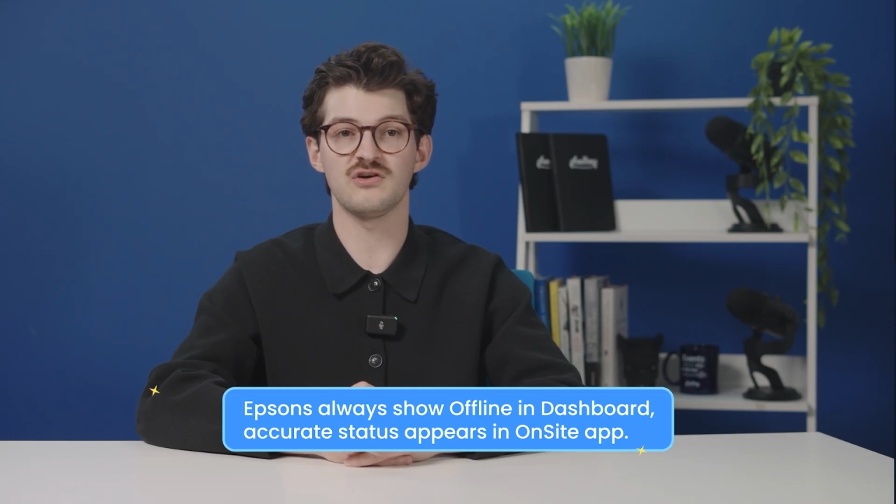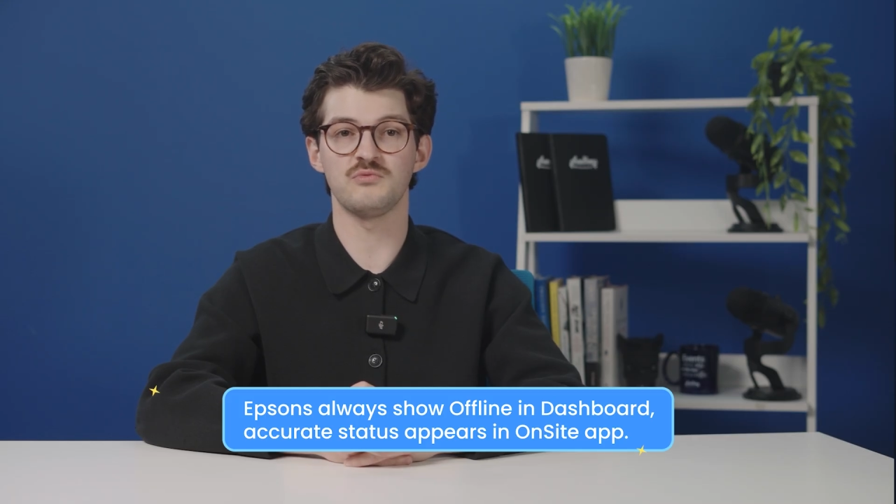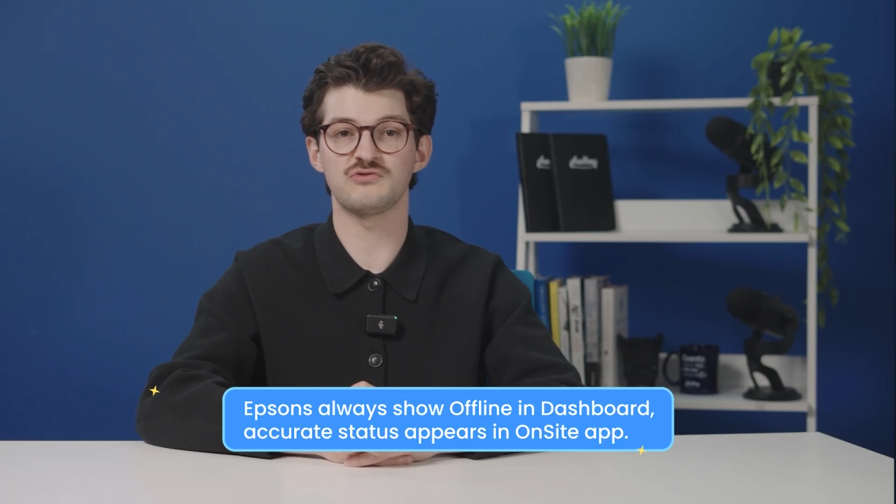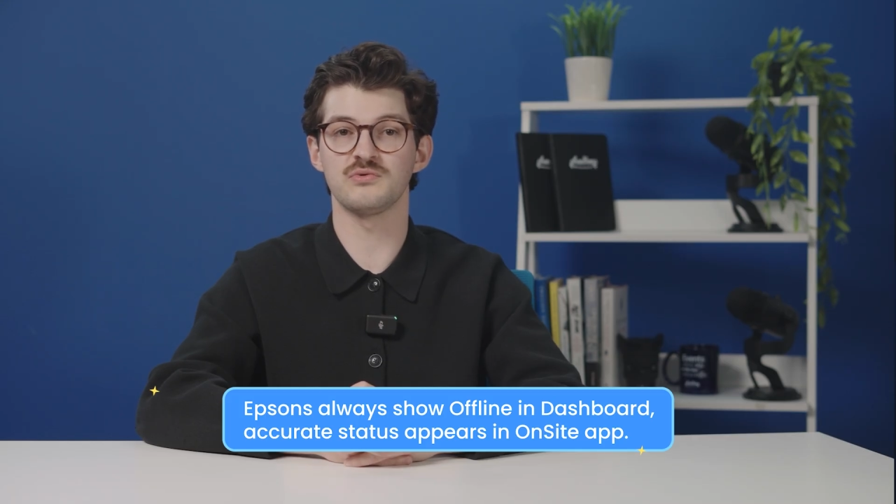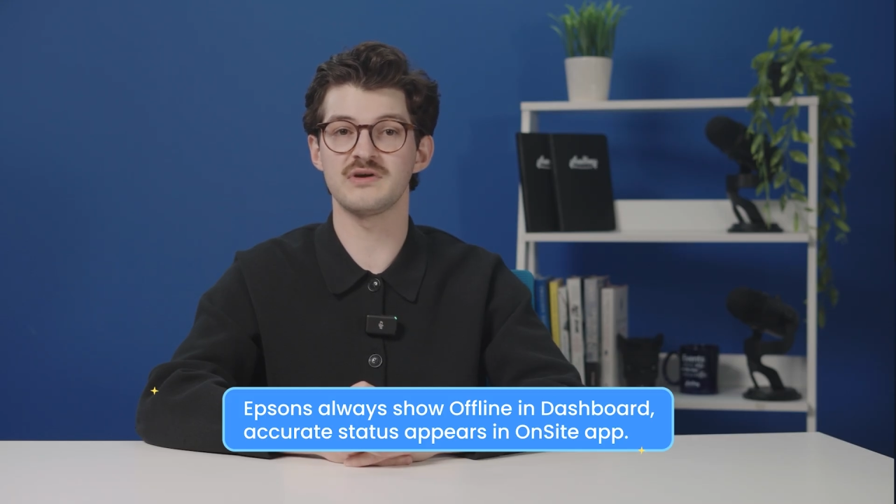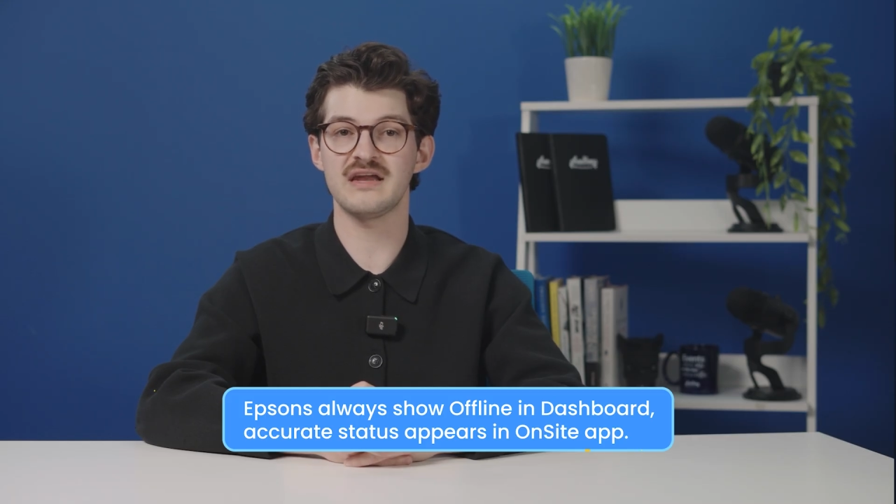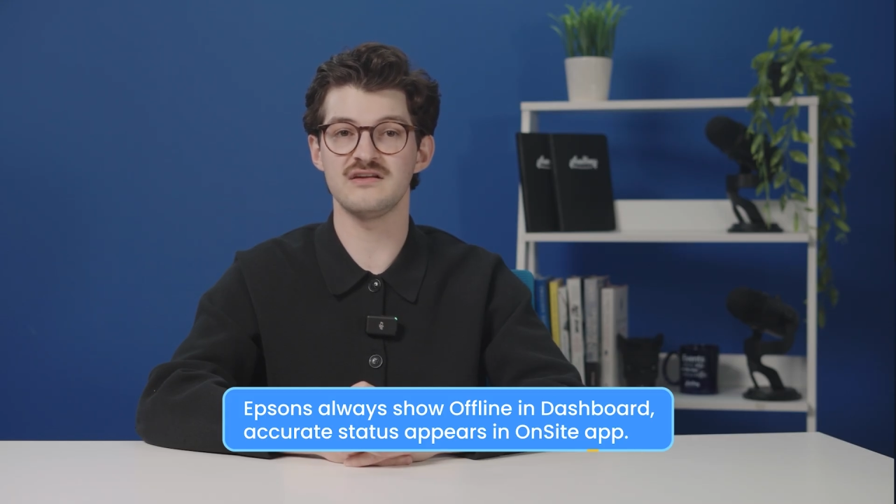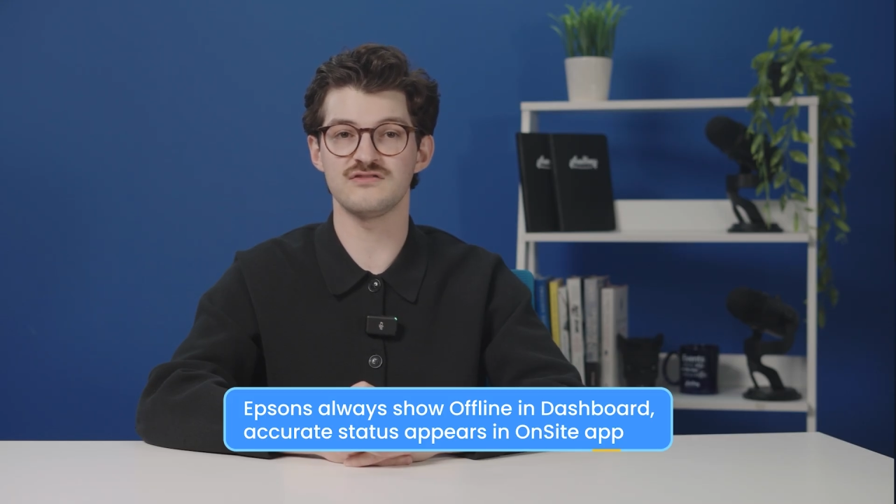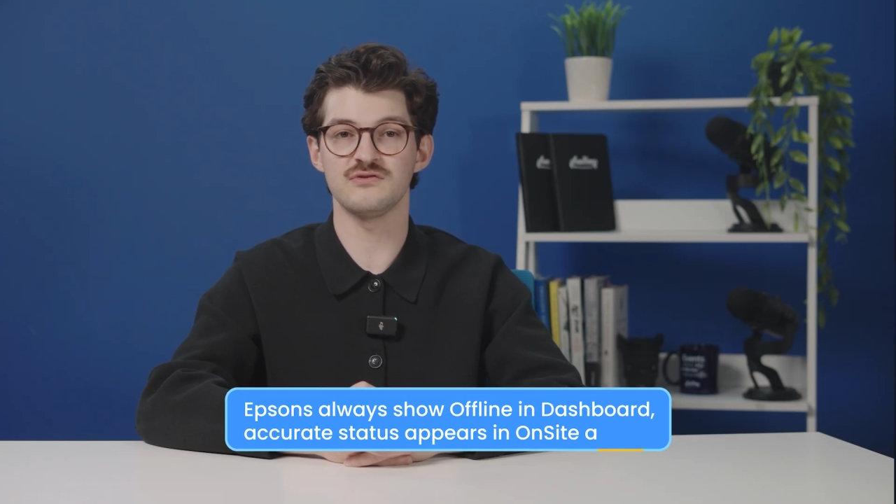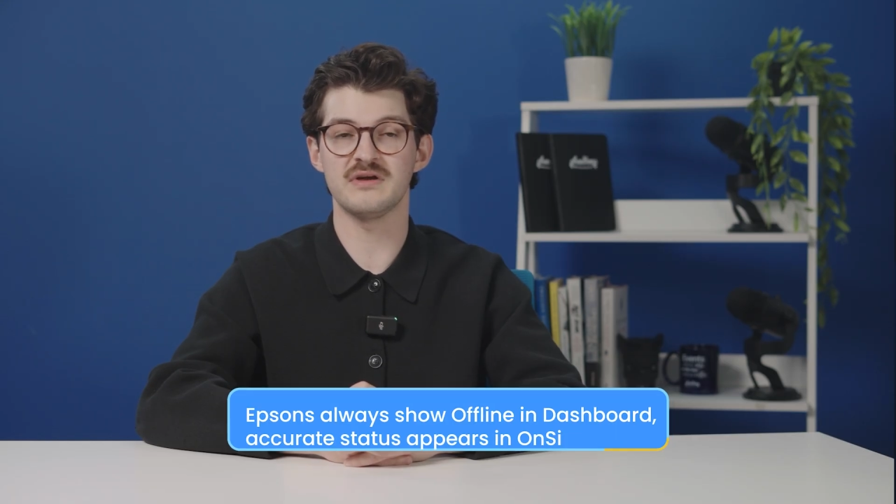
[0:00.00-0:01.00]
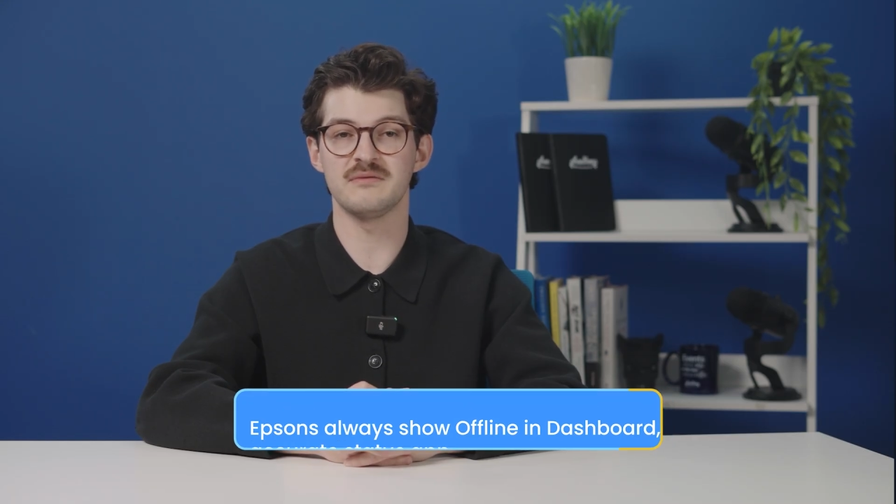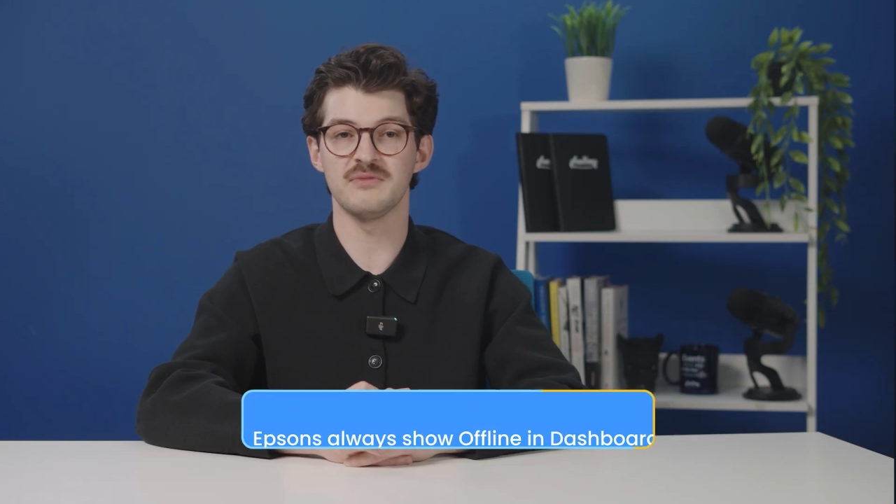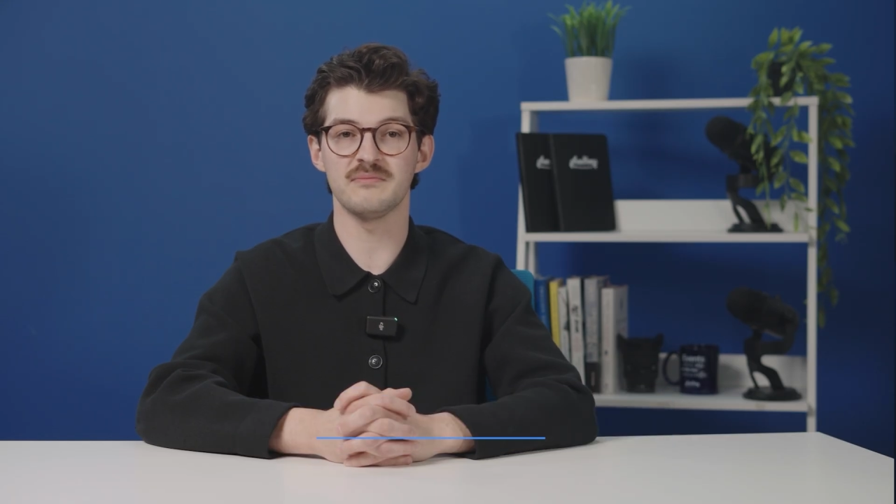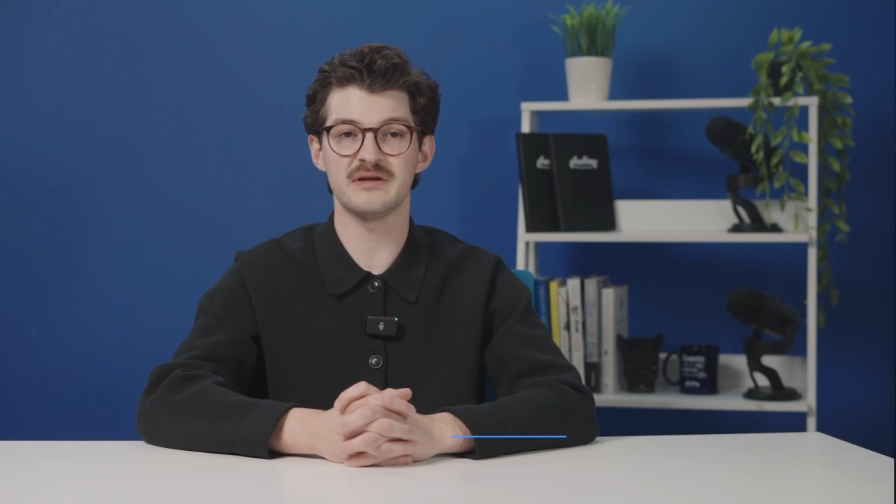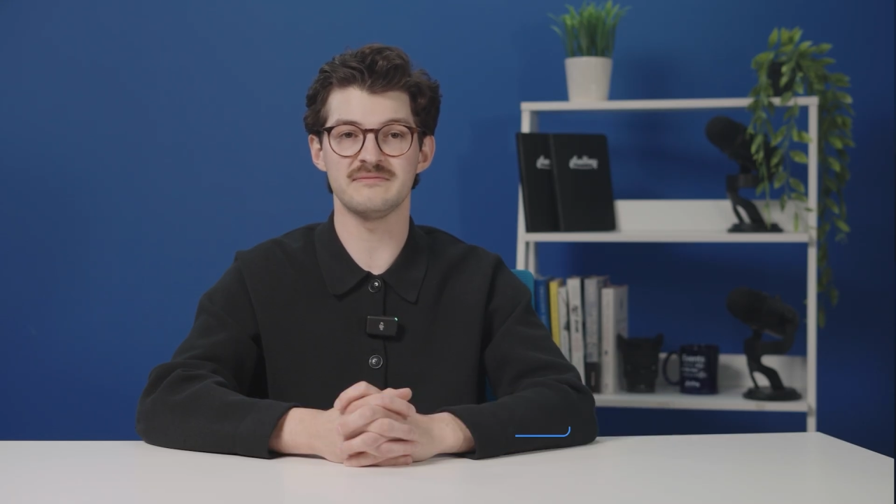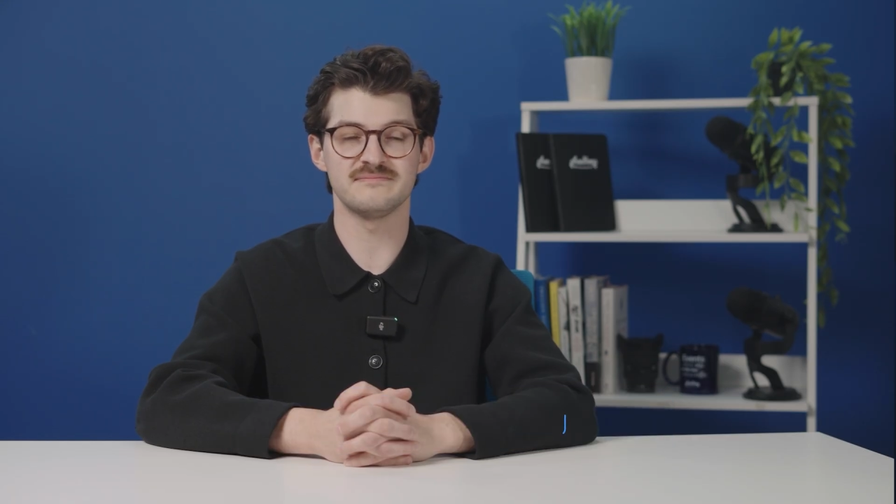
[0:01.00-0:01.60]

which we'll get into in a moment.